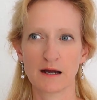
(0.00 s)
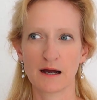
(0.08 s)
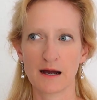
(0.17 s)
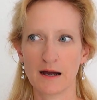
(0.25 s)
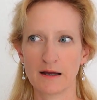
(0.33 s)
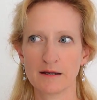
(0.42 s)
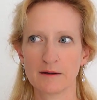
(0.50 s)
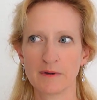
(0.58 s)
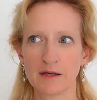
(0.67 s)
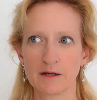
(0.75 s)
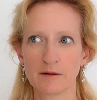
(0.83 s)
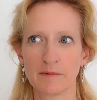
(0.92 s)
I am
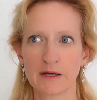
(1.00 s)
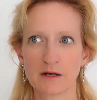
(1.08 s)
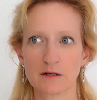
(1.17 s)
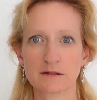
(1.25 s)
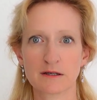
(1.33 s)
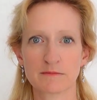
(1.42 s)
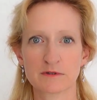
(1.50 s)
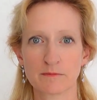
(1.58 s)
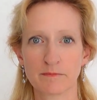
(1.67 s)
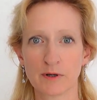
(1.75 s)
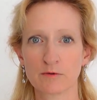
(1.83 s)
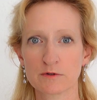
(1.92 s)
here because I'm
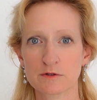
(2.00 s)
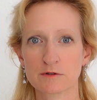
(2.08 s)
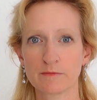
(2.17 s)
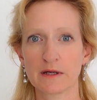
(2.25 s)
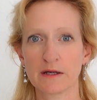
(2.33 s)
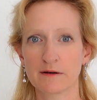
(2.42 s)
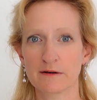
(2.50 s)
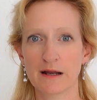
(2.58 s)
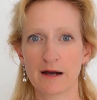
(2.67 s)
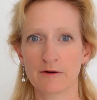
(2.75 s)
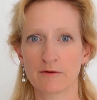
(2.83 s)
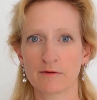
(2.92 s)
supposed to be here
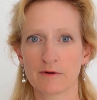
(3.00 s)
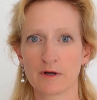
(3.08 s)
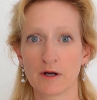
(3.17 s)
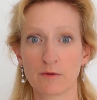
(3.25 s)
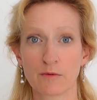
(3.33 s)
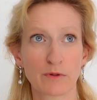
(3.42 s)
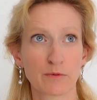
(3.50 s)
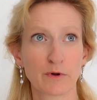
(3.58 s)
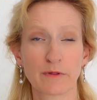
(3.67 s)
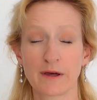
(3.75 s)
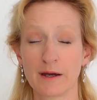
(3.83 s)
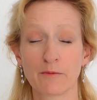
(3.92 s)
now
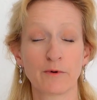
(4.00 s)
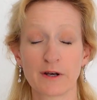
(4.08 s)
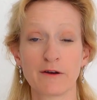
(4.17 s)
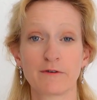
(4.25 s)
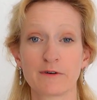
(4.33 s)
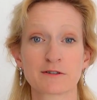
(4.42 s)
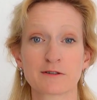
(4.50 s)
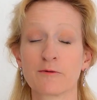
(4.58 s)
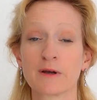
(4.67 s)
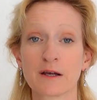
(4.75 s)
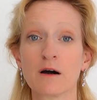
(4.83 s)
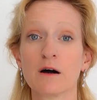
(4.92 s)
with whatever is
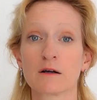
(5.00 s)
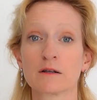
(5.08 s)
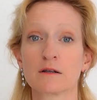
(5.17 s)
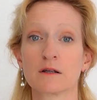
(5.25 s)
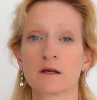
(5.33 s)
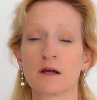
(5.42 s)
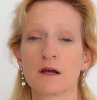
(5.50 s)
going on.